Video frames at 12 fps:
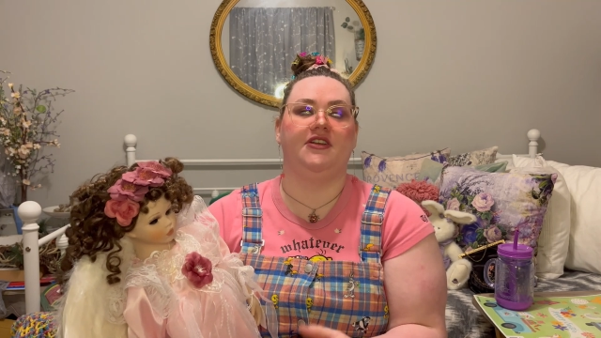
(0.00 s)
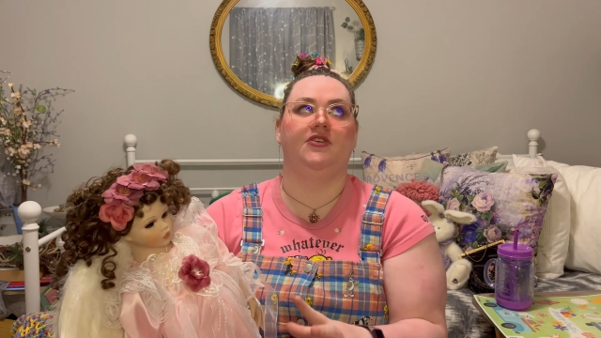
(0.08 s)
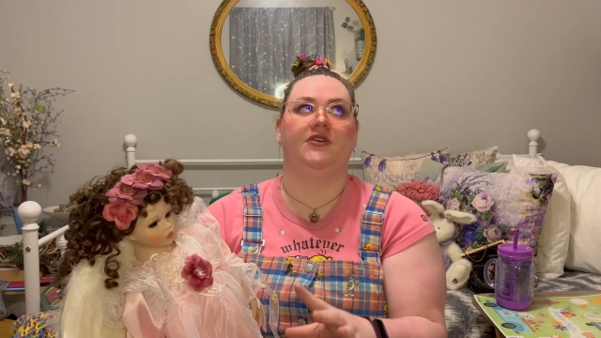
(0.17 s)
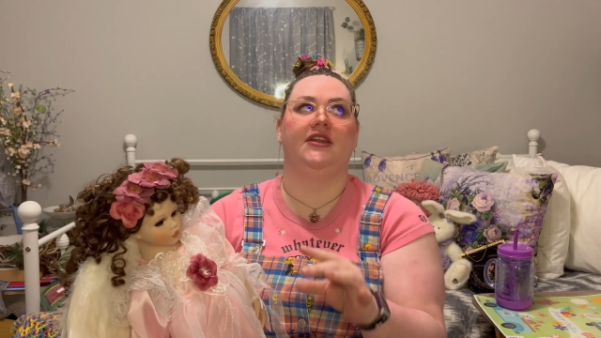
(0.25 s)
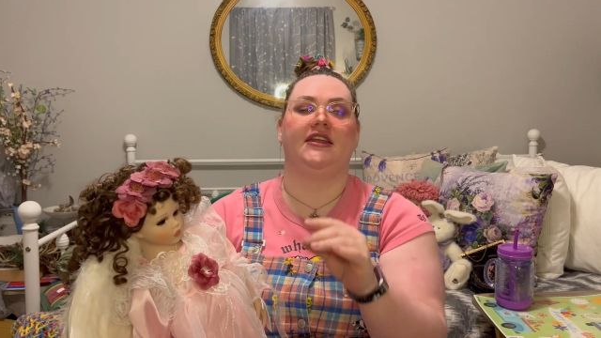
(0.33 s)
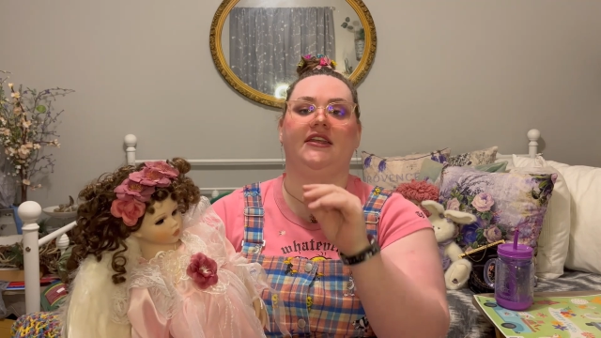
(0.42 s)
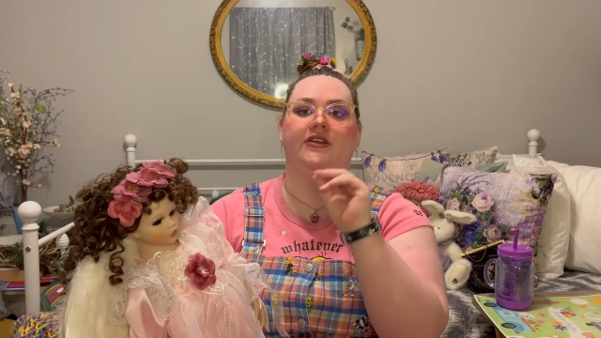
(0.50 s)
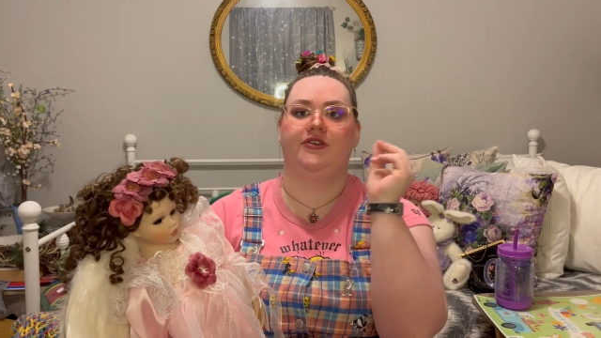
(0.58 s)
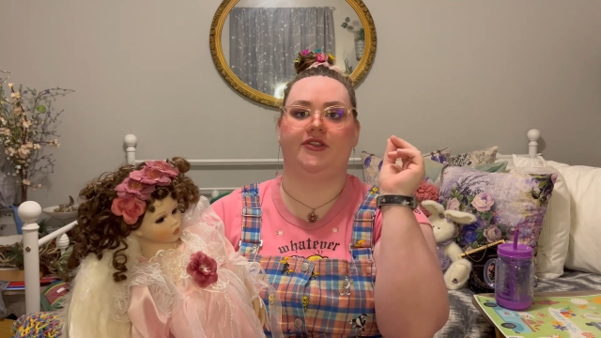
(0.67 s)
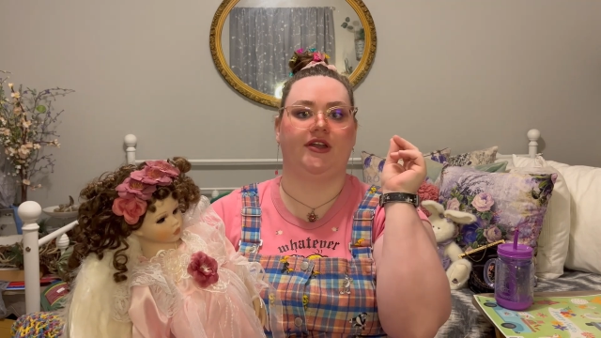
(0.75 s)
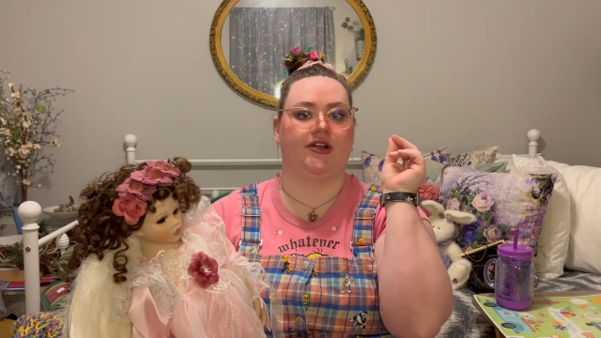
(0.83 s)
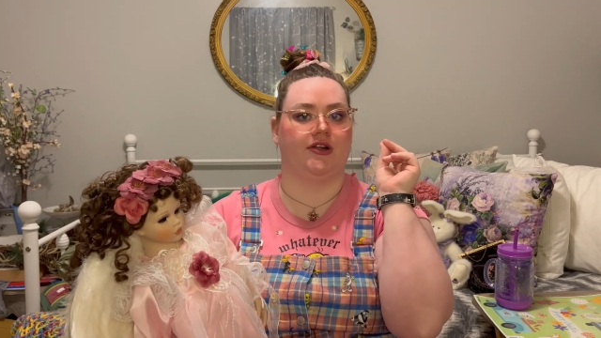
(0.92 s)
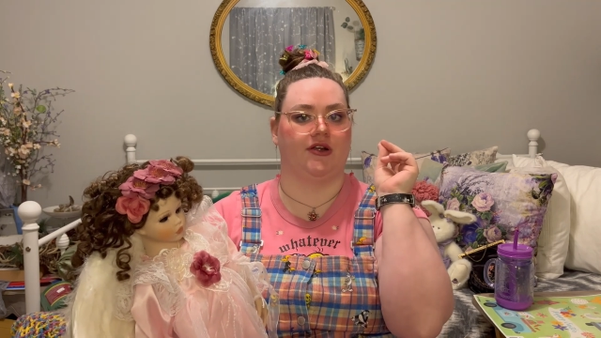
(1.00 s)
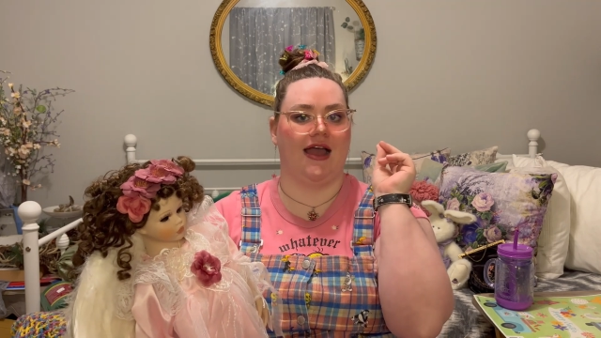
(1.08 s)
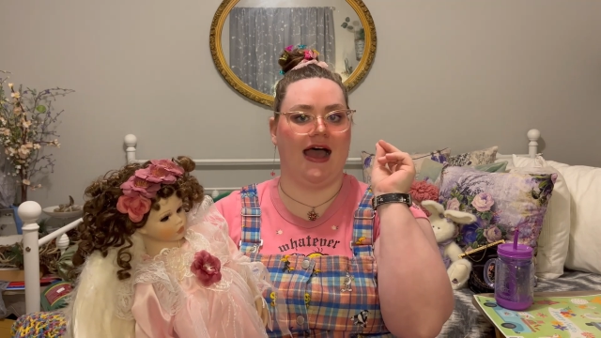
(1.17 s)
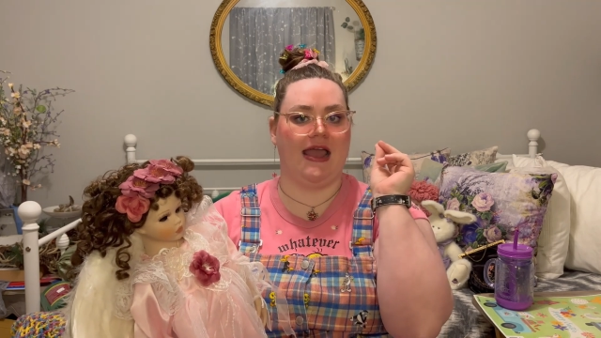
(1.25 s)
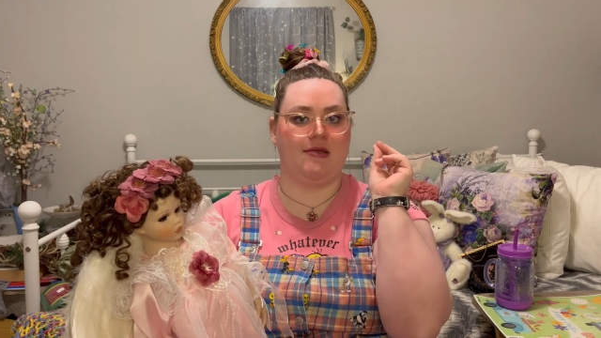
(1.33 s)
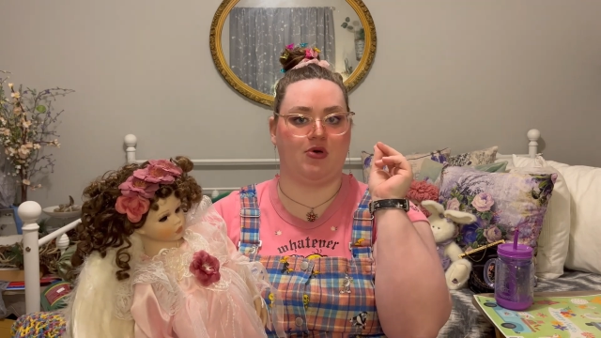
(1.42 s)
you could hear that her
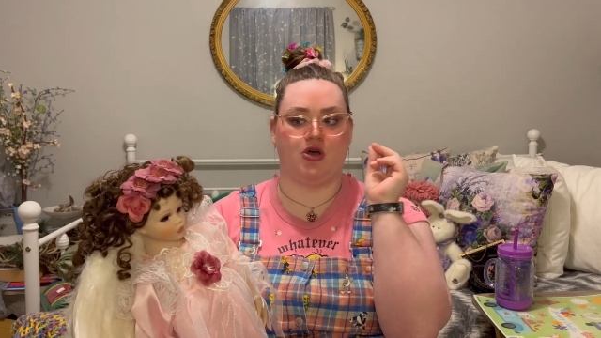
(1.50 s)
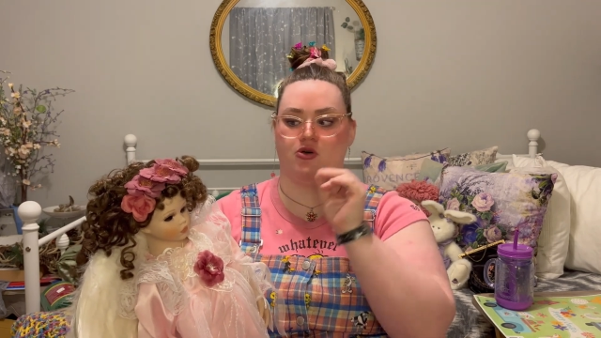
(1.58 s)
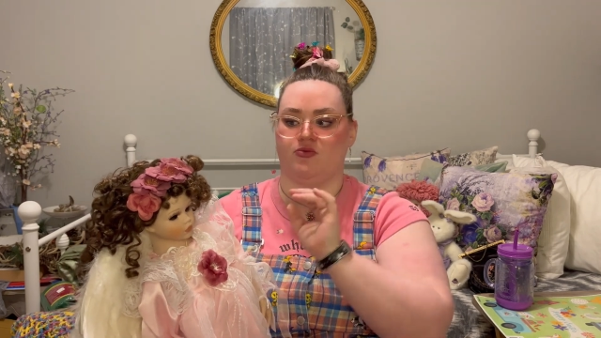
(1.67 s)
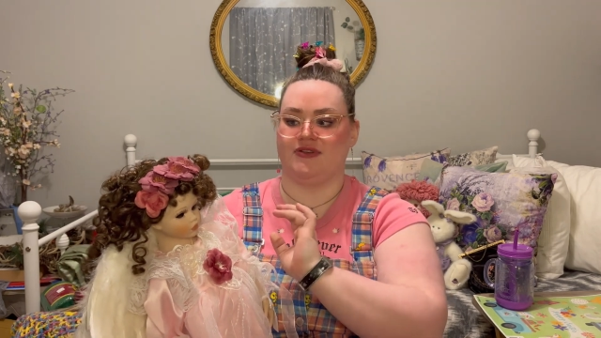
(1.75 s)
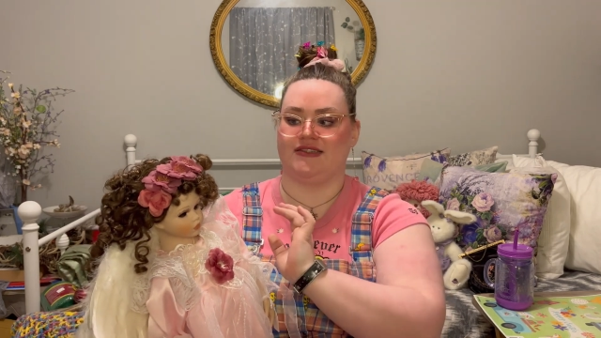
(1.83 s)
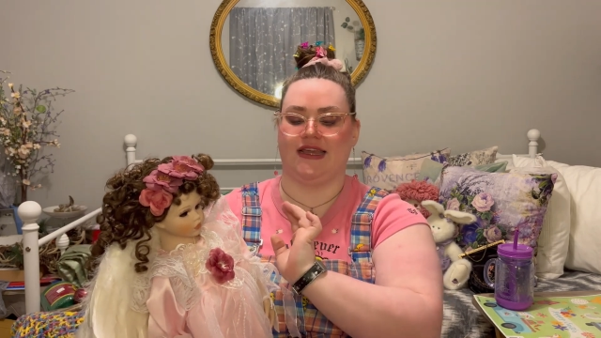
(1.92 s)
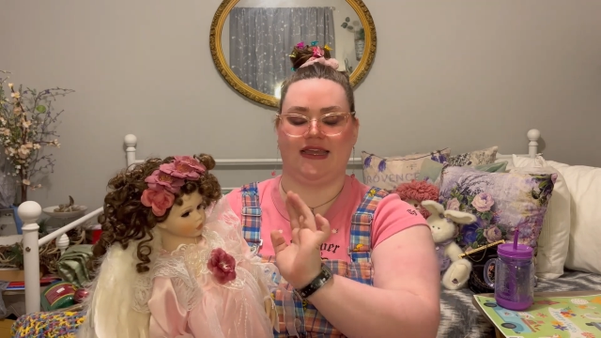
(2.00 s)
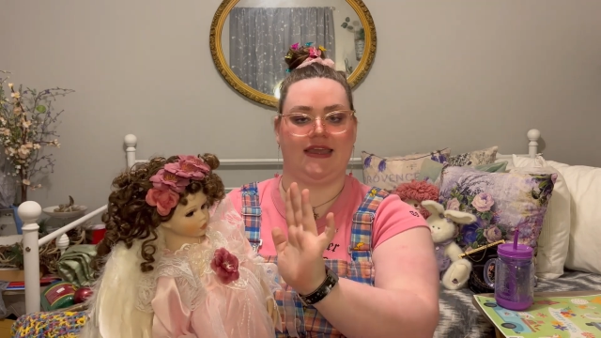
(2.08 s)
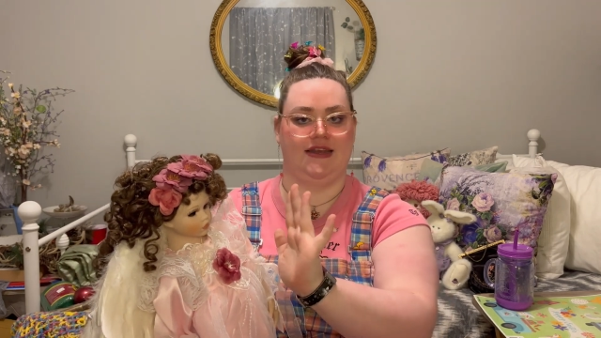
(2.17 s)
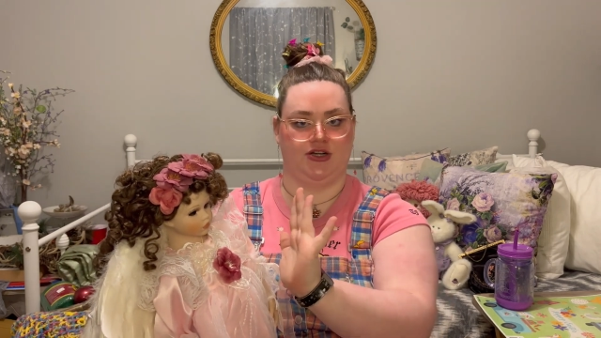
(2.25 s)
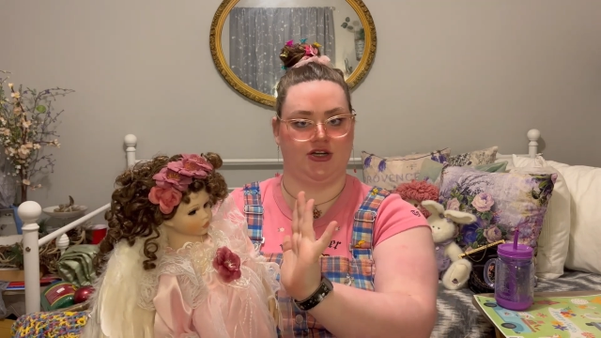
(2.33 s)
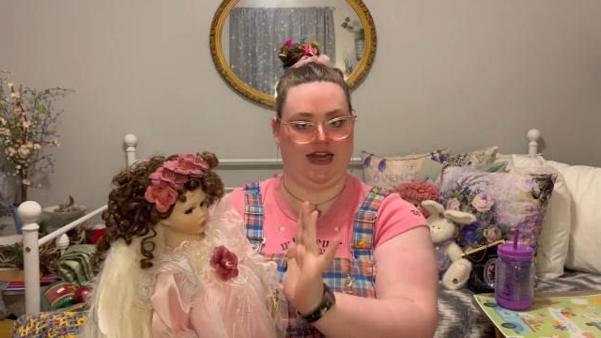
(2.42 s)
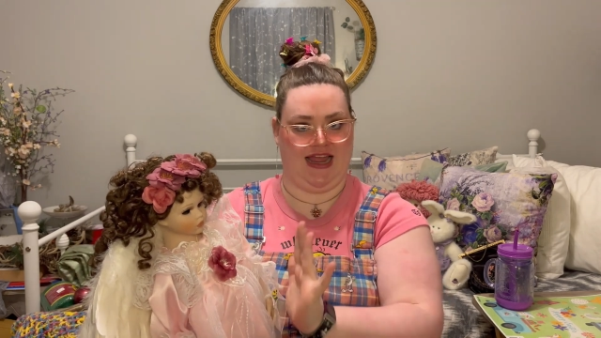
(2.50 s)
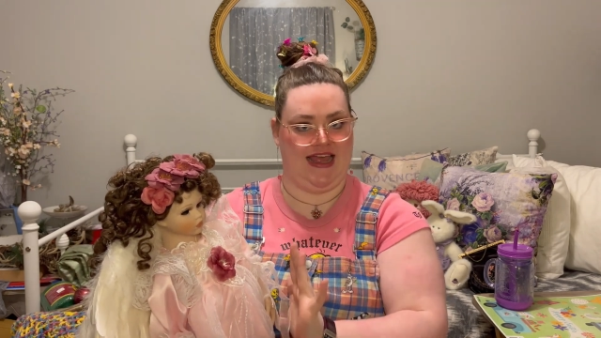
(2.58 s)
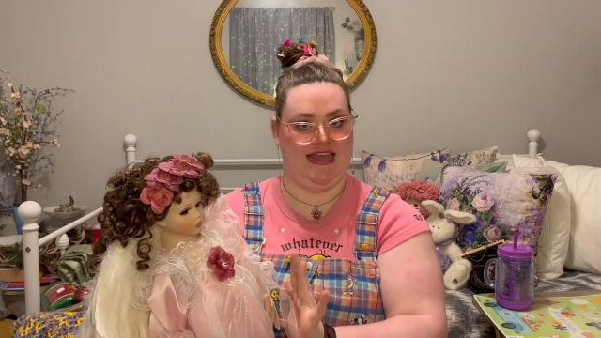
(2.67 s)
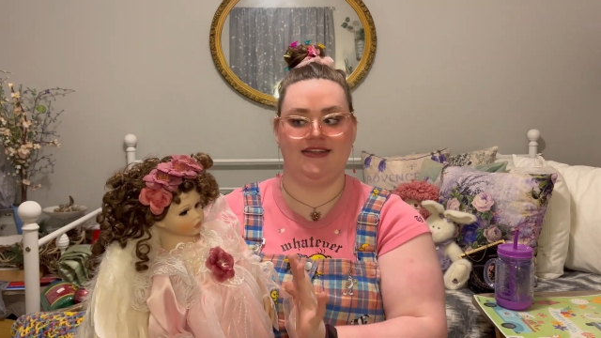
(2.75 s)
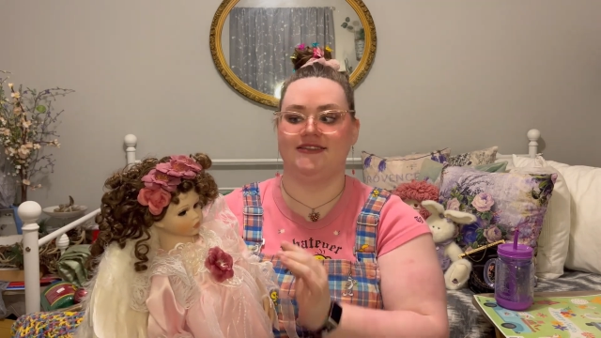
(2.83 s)
eyeball was like in her head.